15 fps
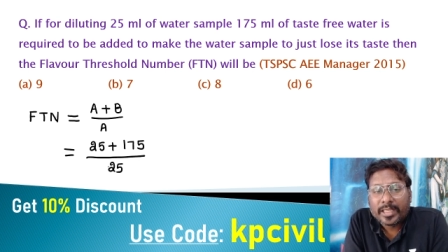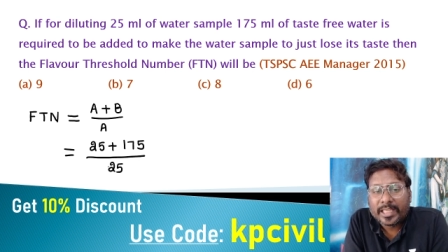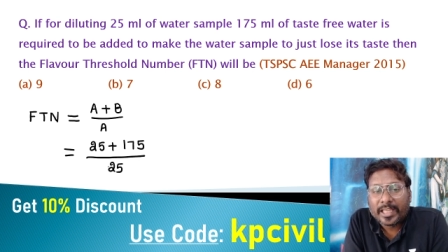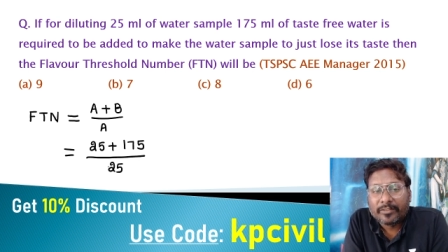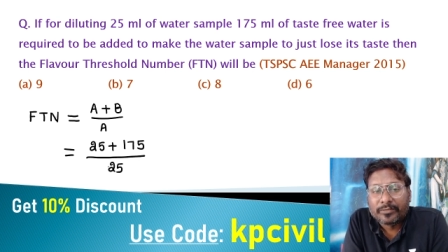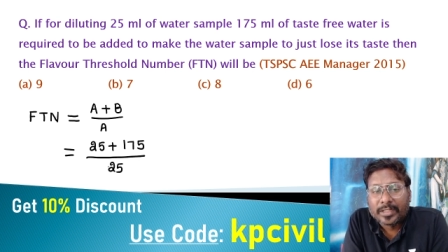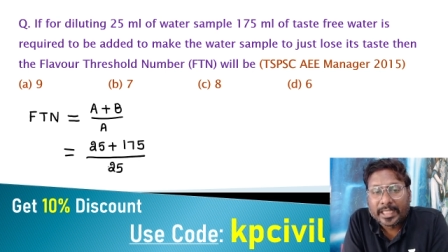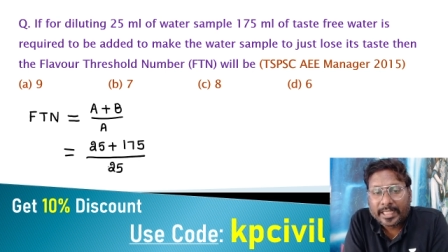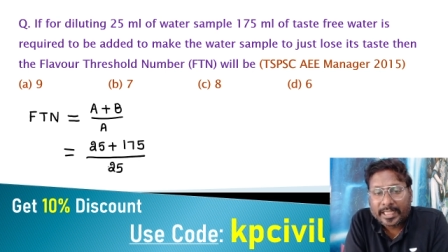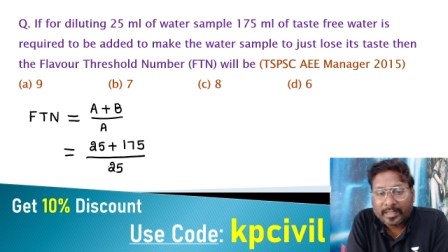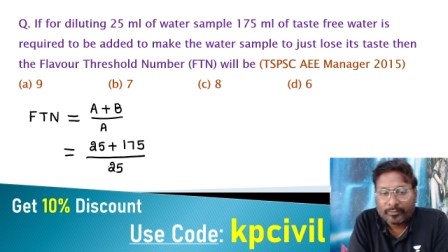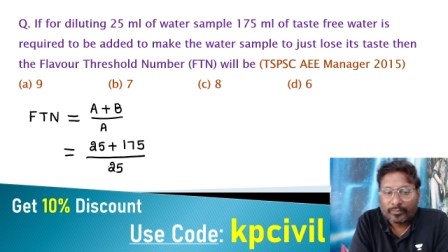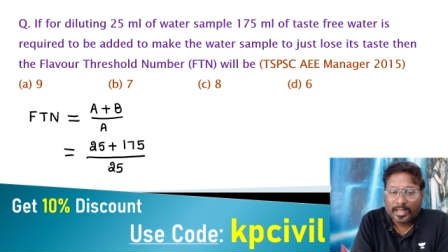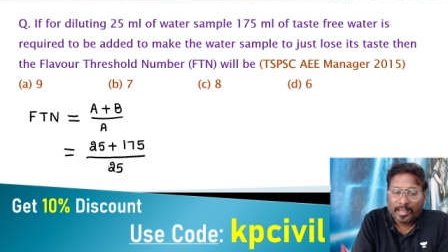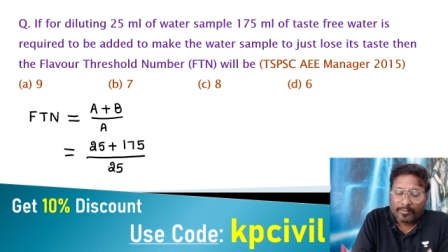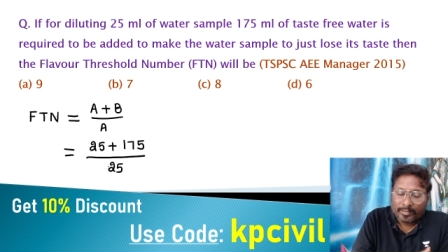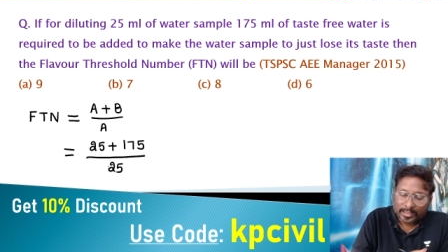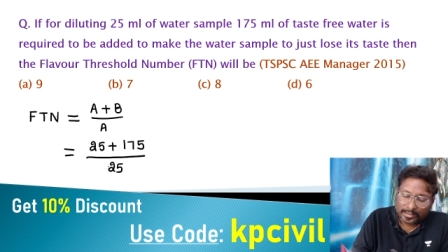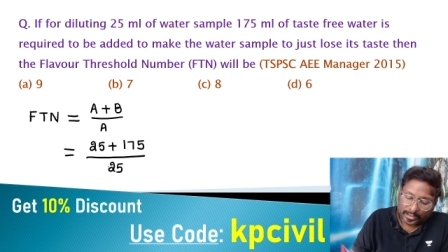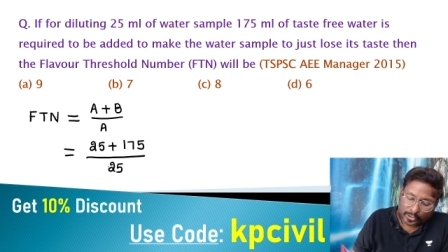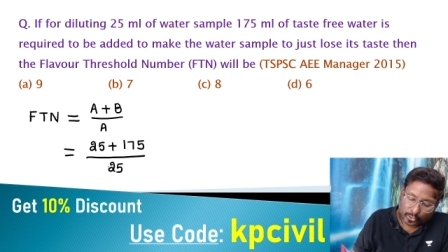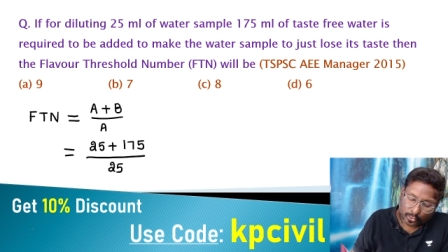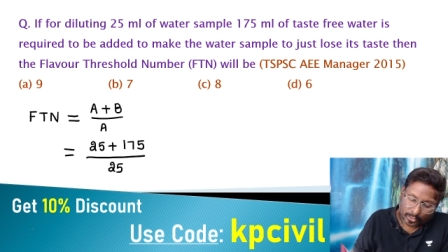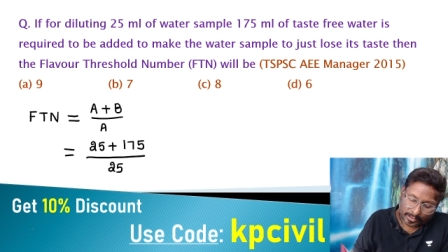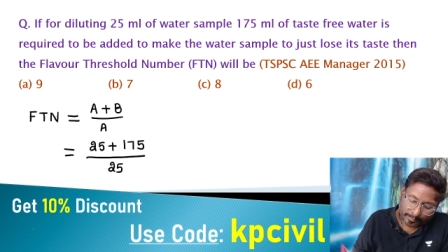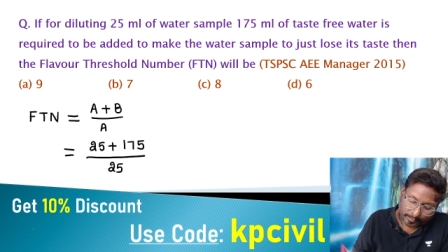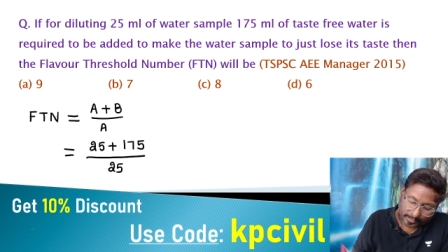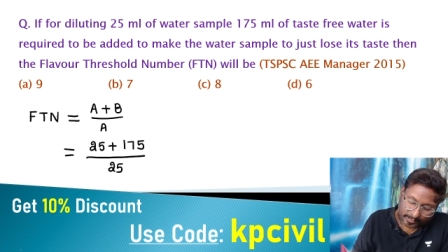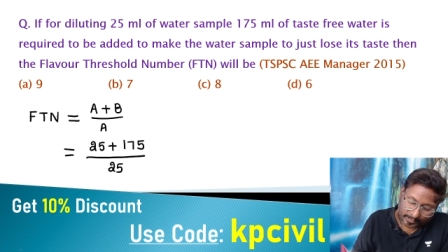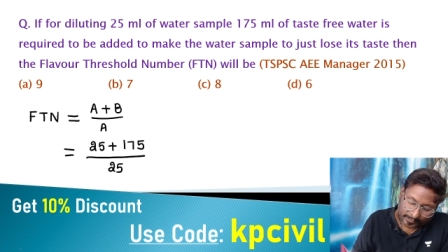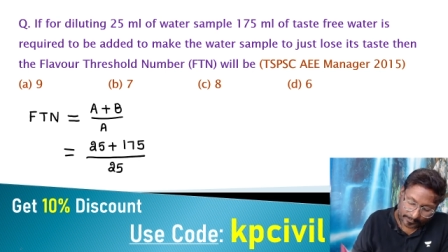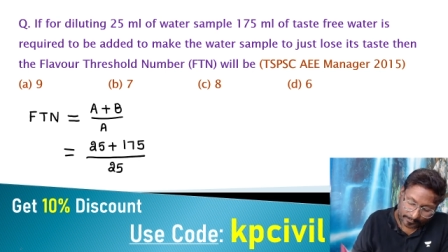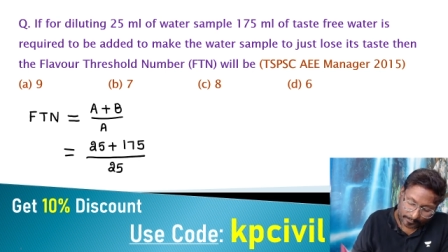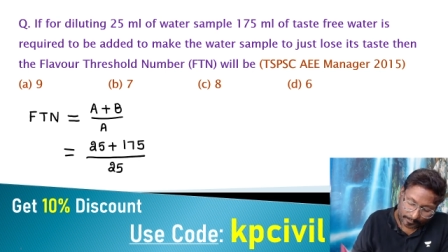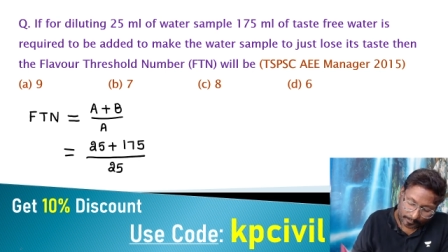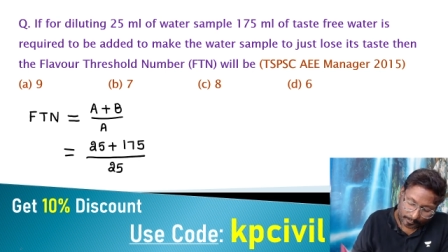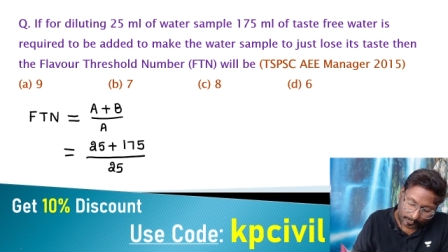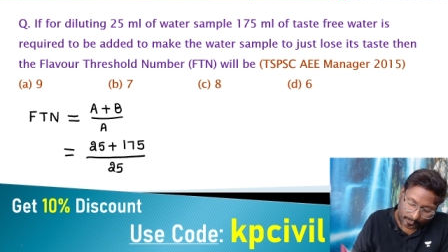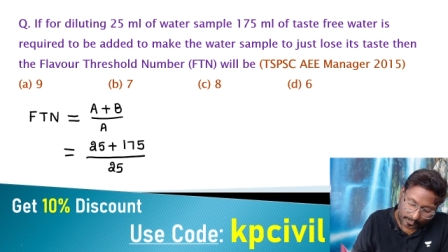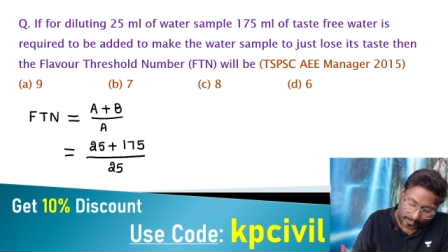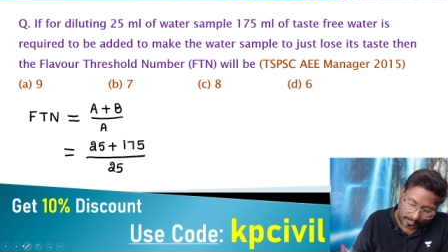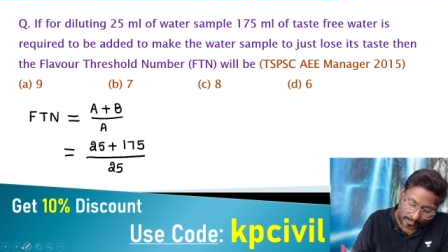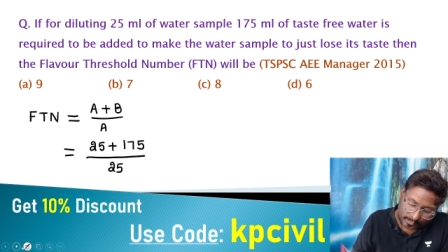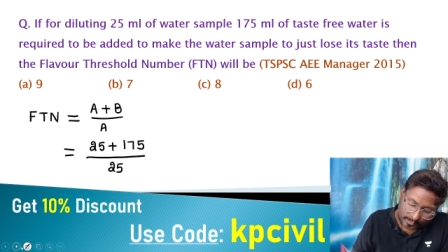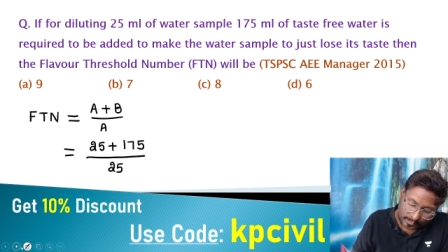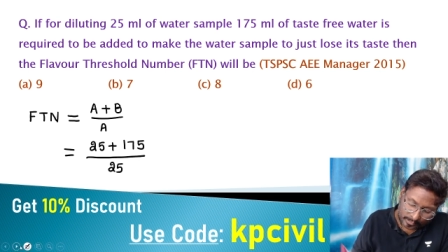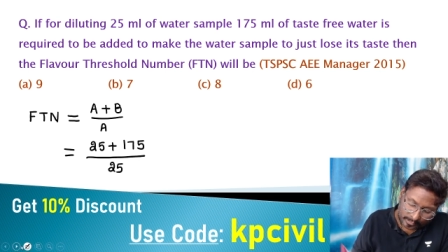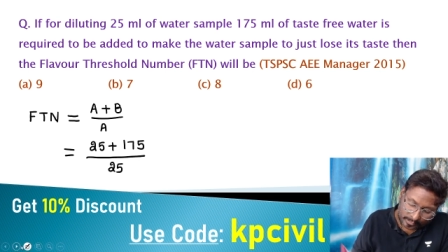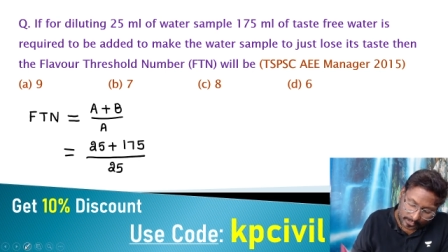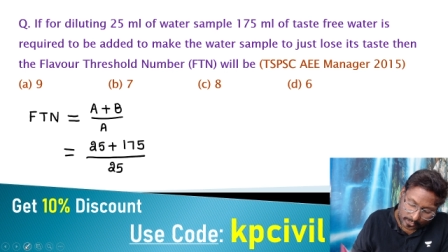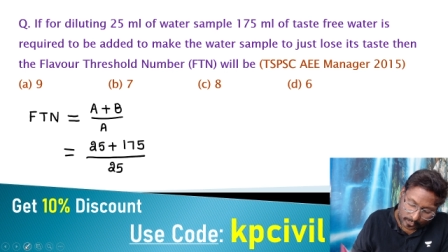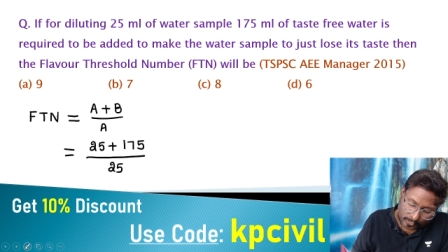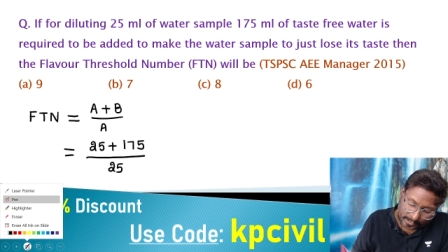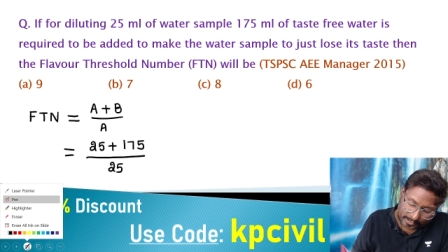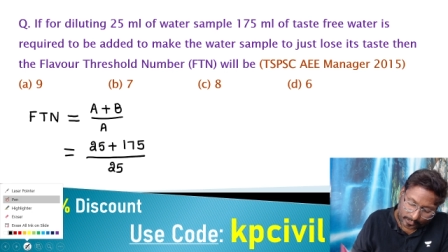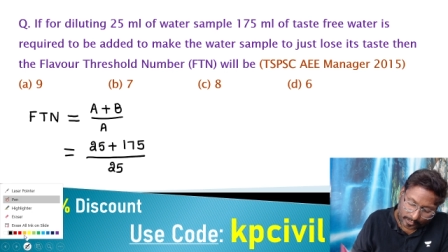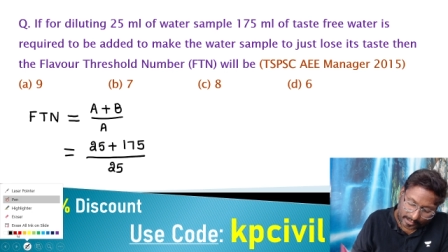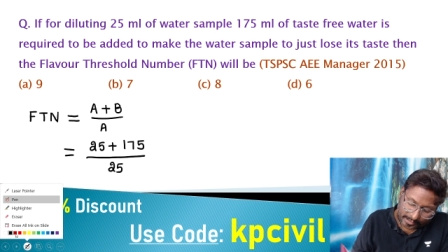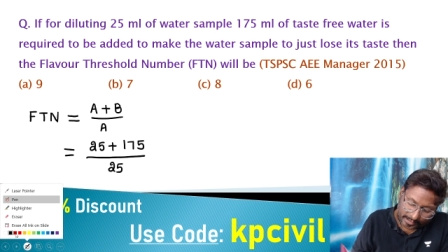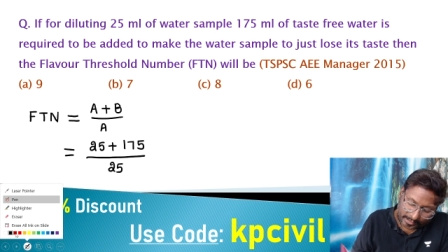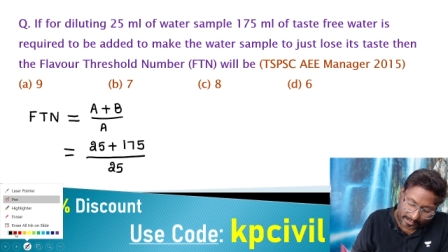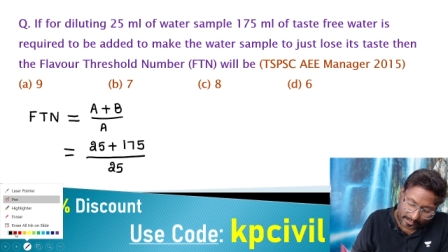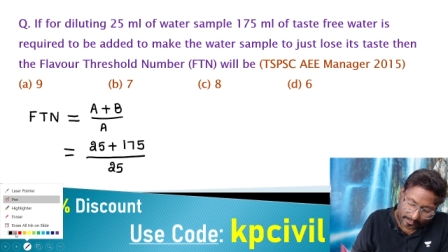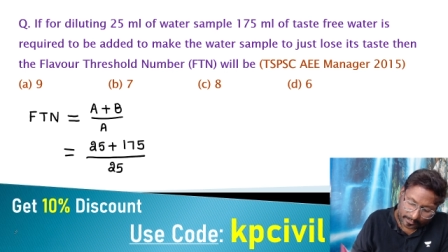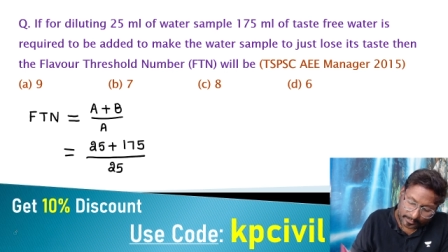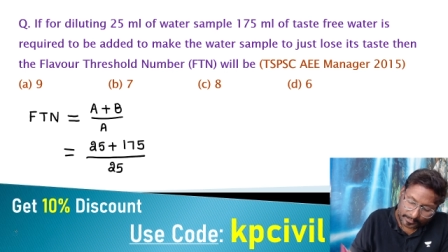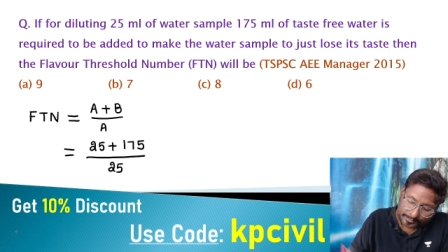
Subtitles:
FTN, flavor threshold number. So what you are getting?